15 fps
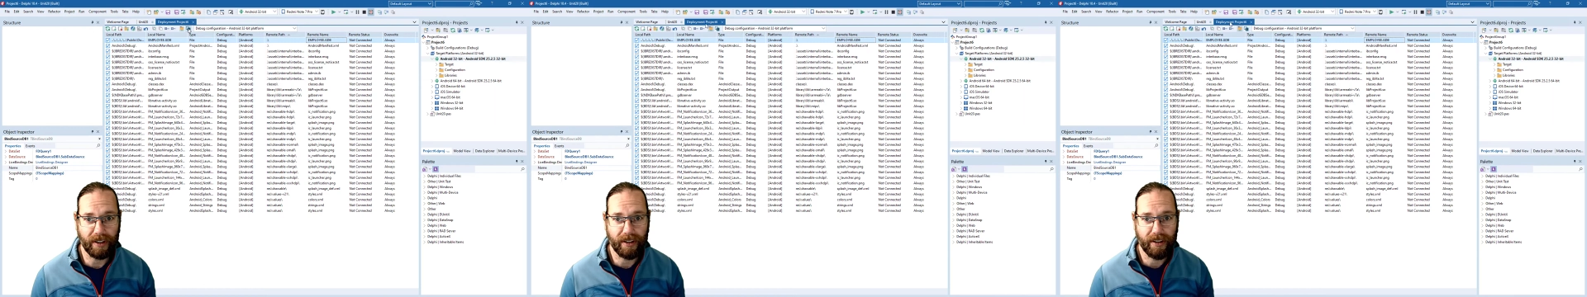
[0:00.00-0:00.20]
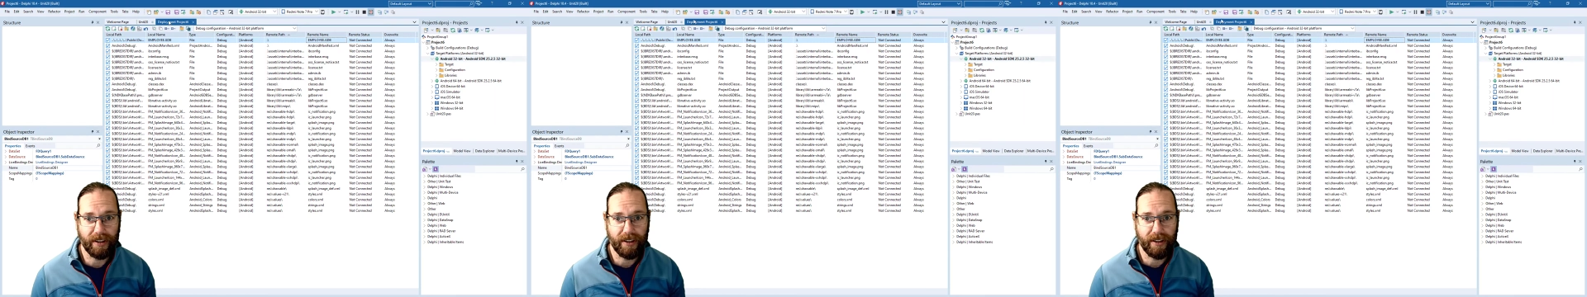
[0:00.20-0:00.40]

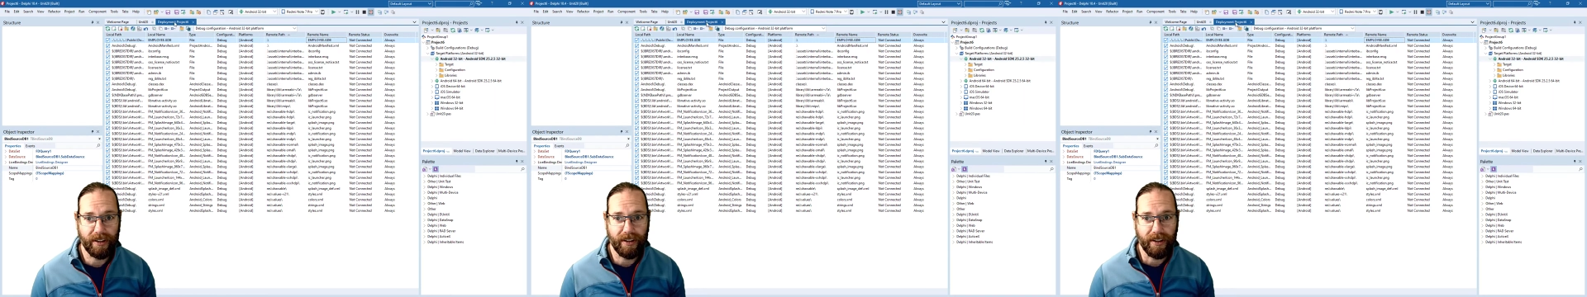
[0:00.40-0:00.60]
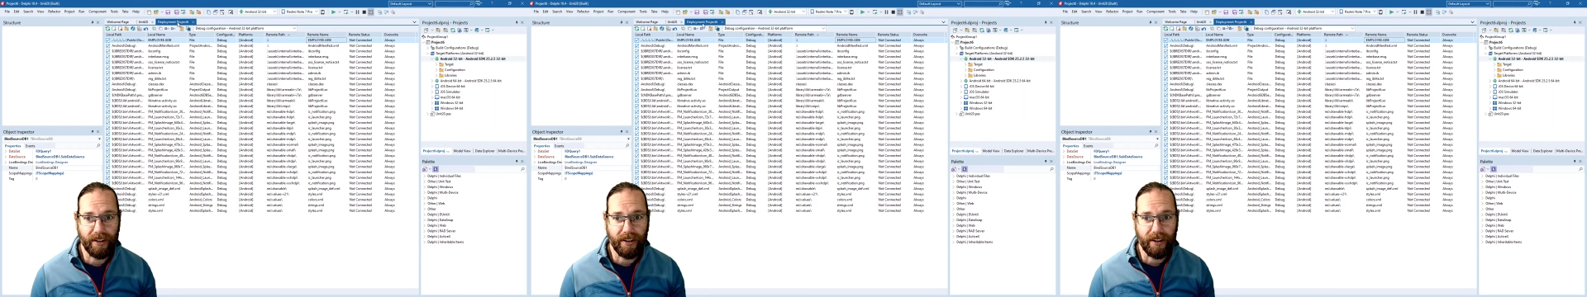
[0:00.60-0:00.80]

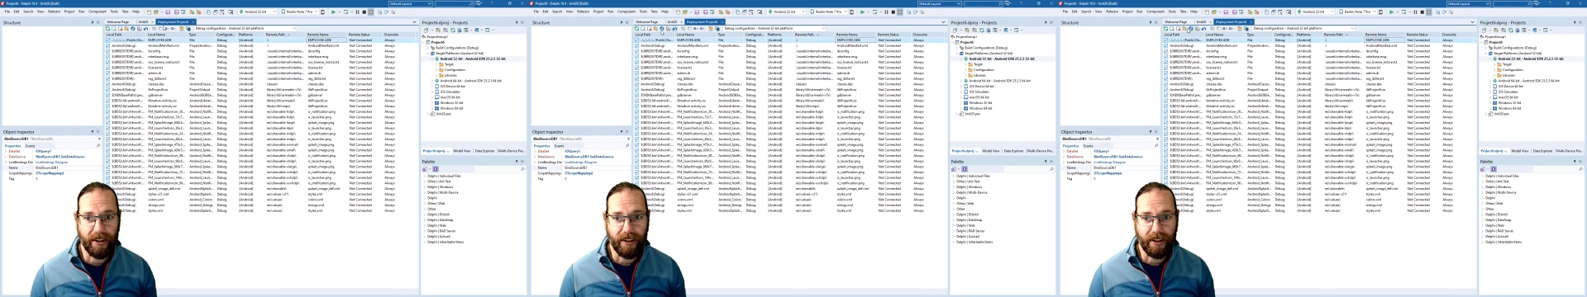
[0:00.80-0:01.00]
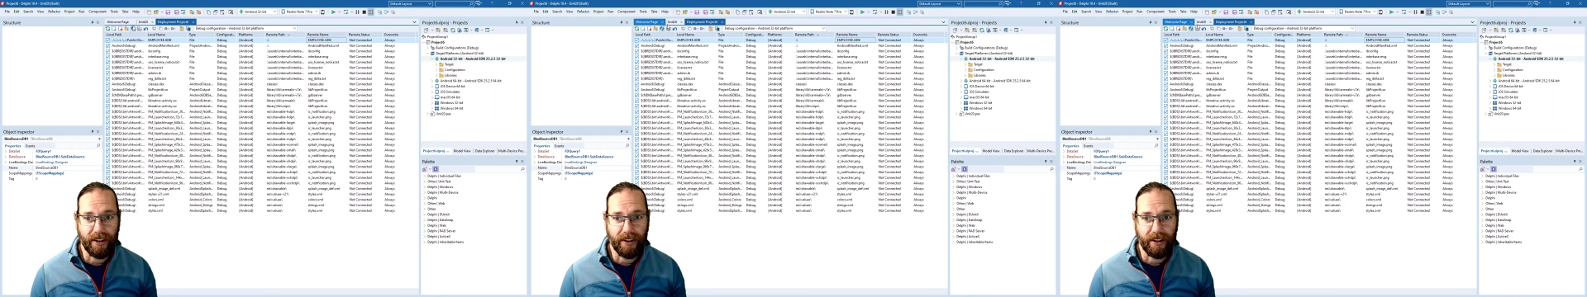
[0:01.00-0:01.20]

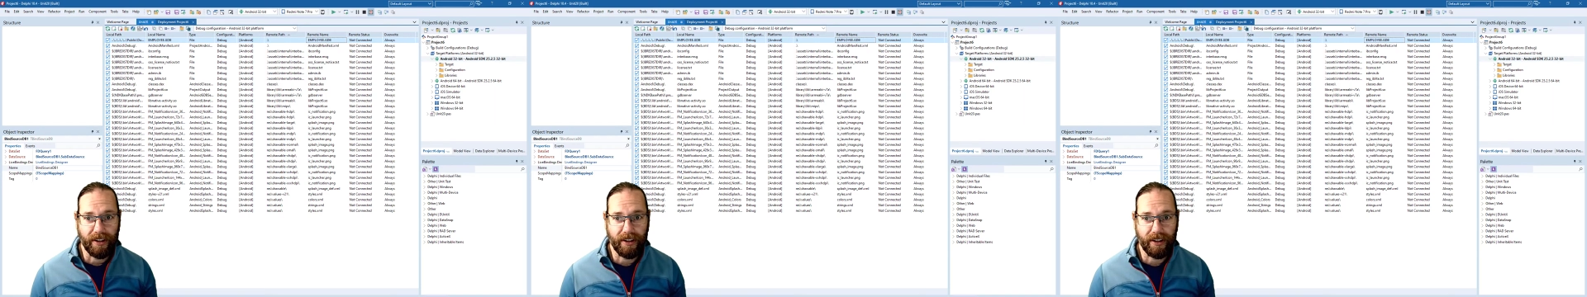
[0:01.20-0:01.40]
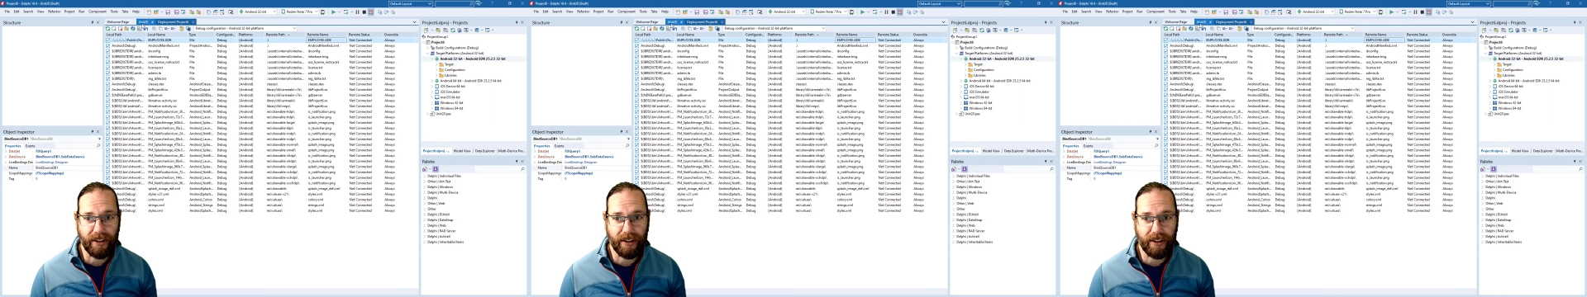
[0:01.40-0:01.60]

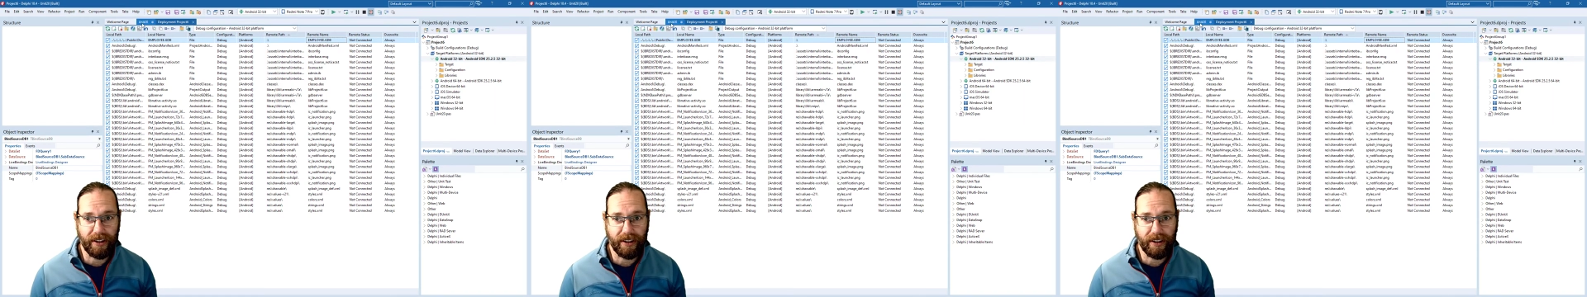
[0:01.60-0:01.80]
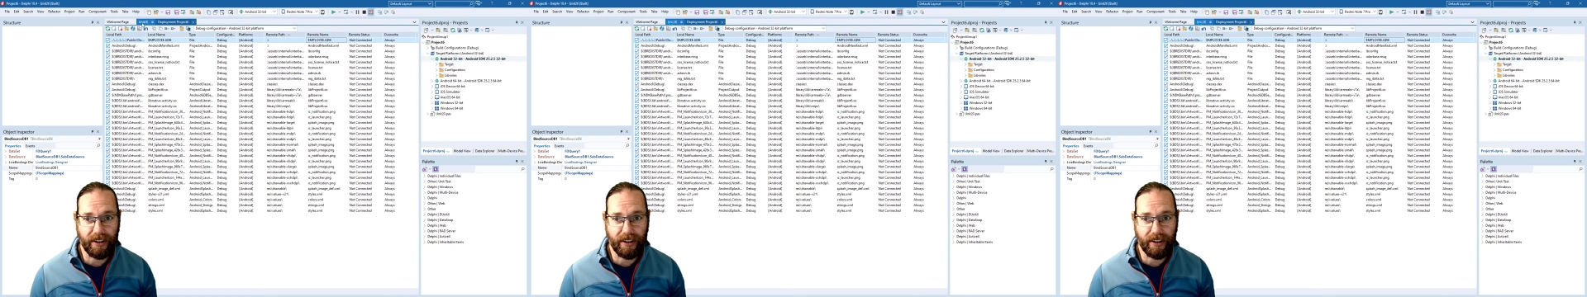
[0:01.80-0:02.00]

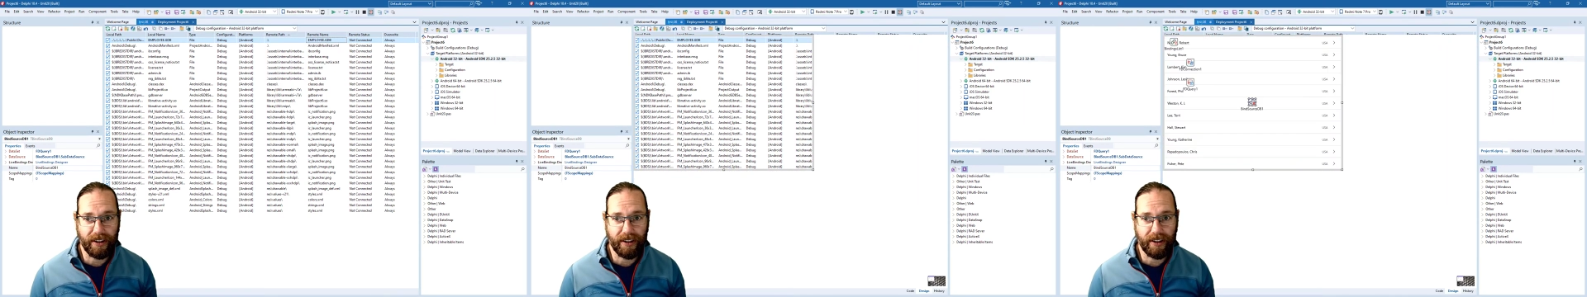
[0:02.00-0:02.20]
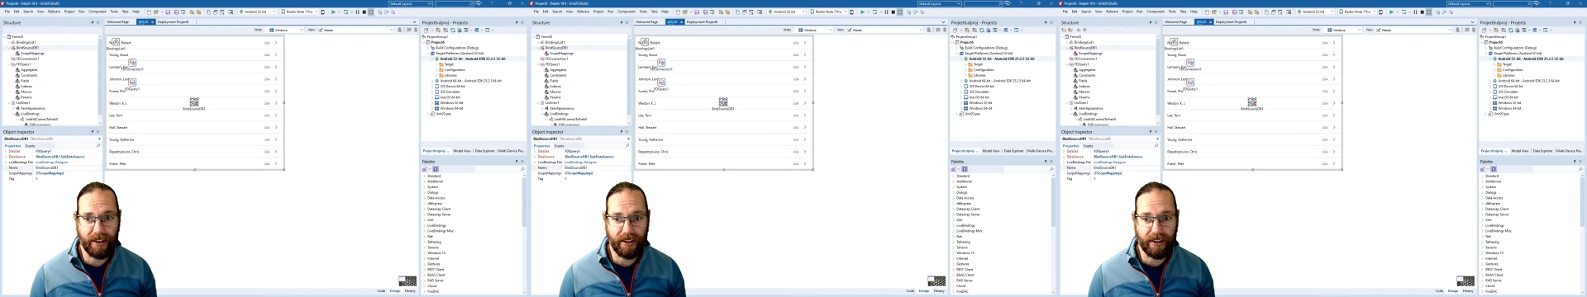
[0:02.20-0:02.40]

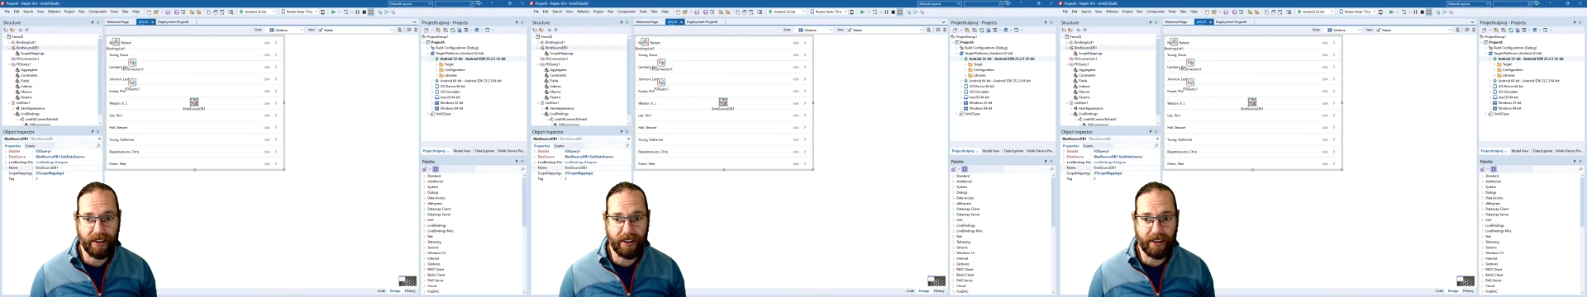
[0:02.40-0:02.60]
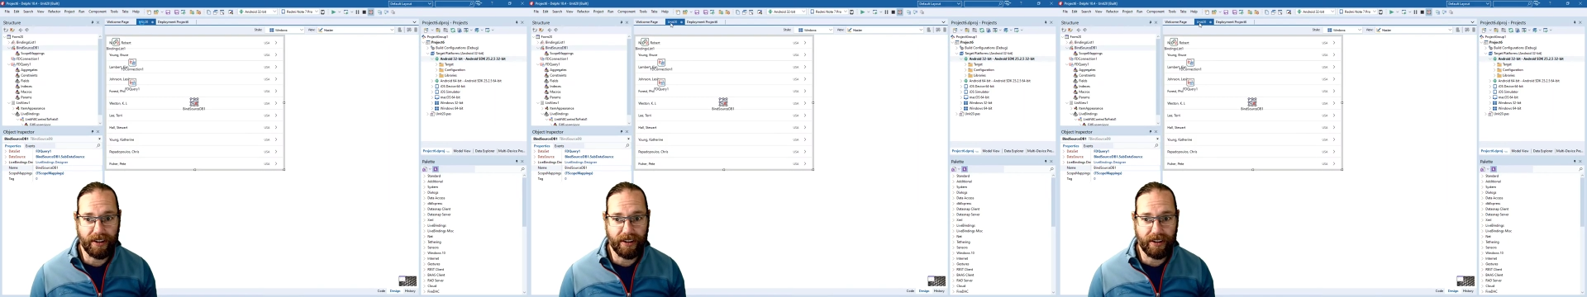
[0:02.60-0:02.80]
No one is speaking in this clip.